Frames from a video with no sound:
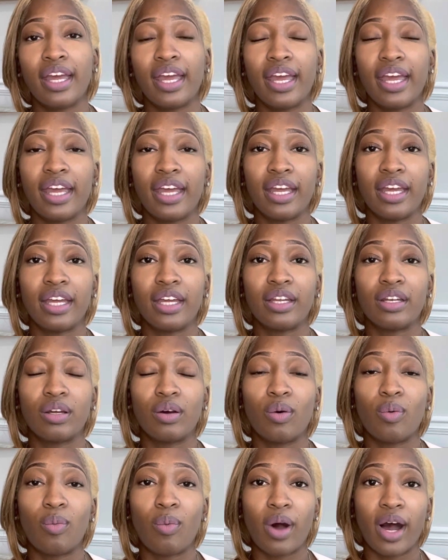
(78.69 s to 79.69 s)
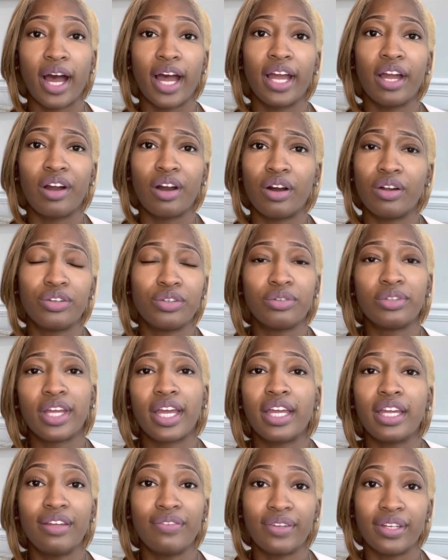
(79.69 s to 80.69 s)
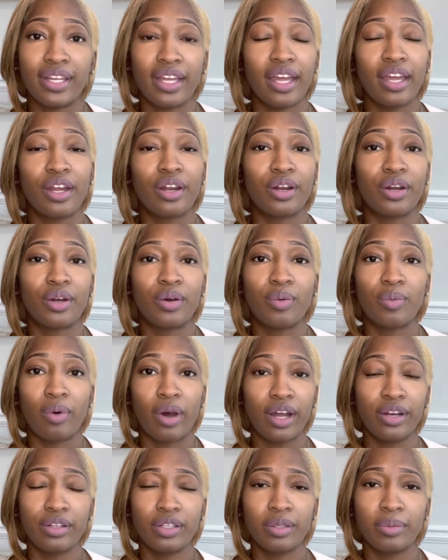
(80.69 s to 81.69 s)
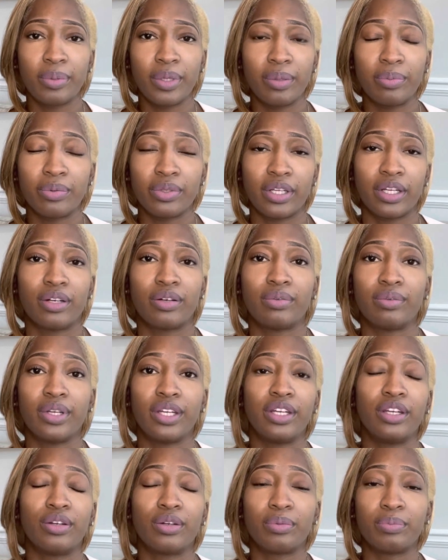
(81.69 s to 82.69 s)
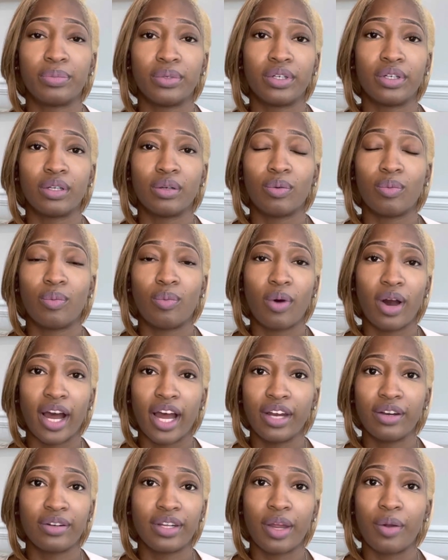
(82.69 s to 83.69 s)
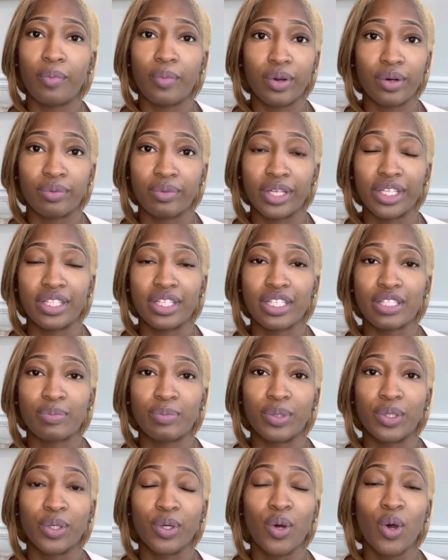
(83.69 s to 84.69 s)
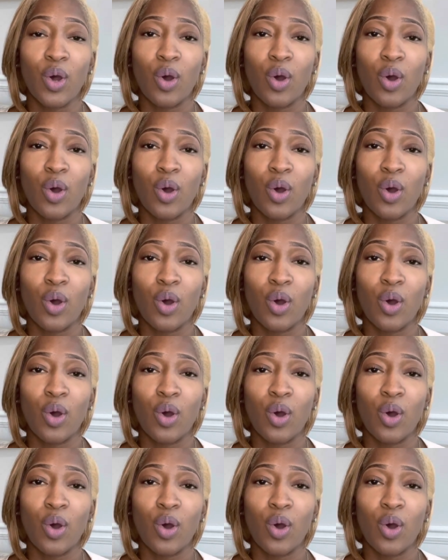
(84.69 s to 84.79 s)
And why do they even care? Why do the people that are reading your book, why do they want to read this book?